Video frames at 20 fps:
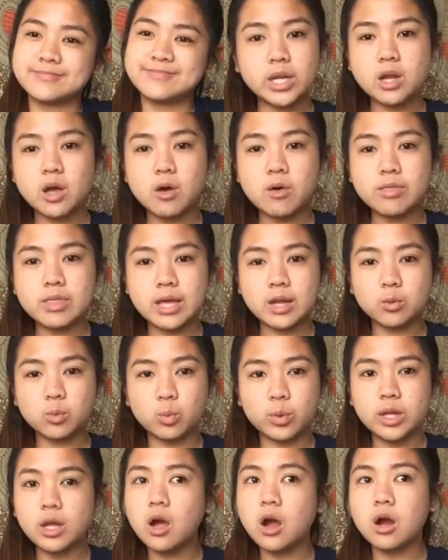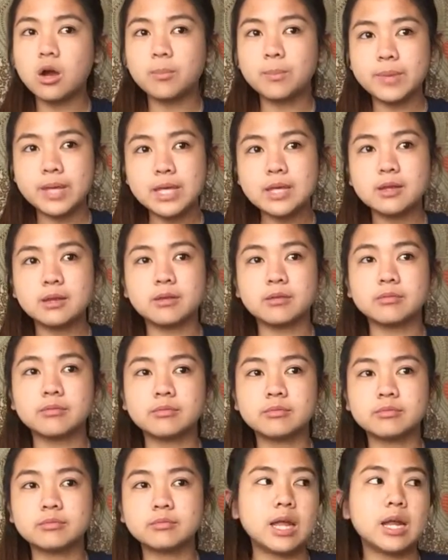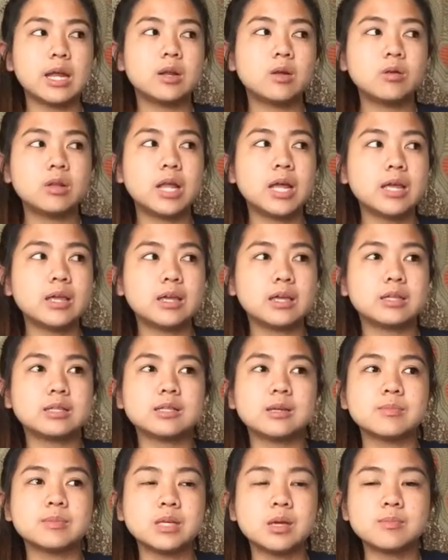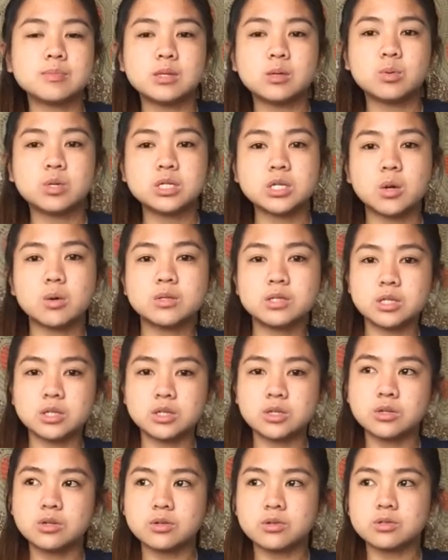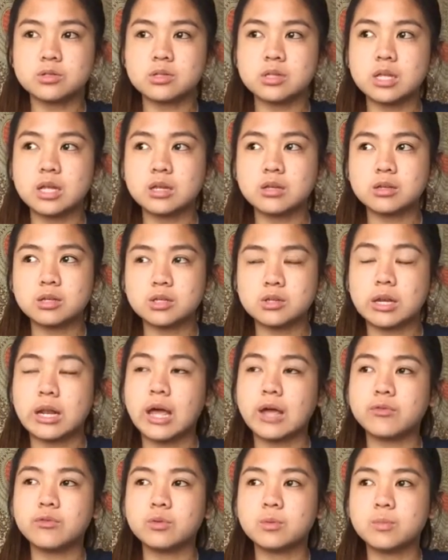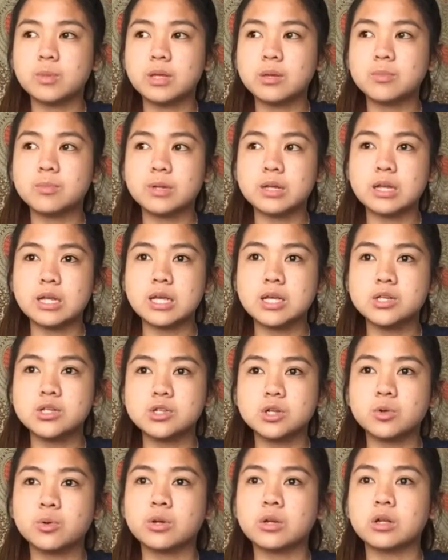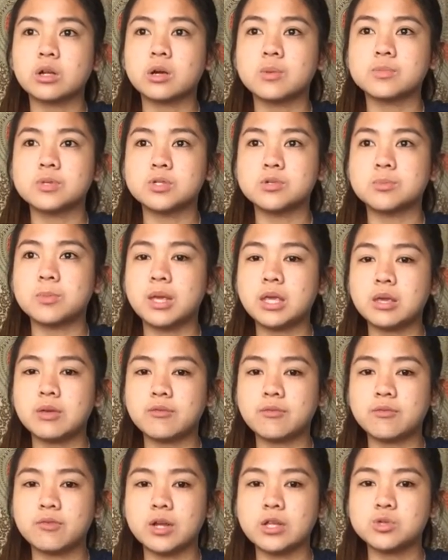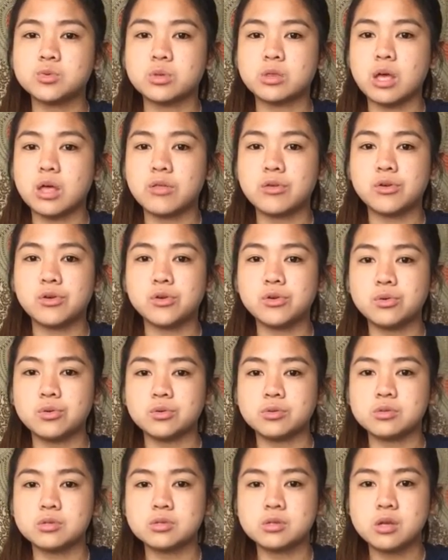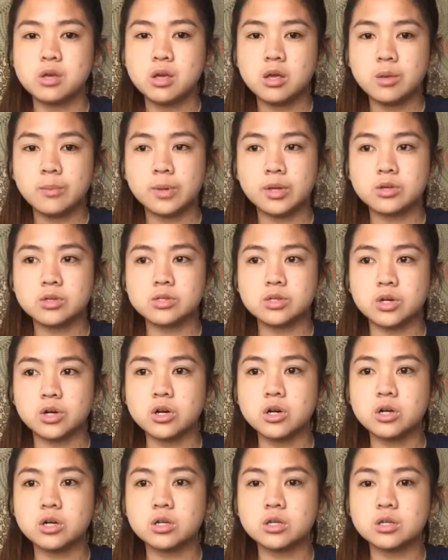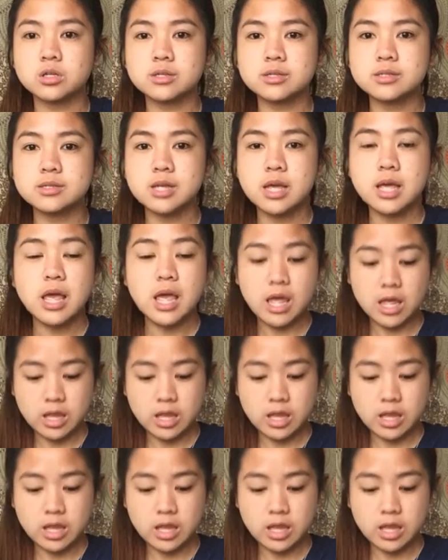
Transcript: We know that we are mean, and I don't like it. Sometimes I wish I was a dude, so that life would be a bit easier when it comes to making friends with other dudes, because girls...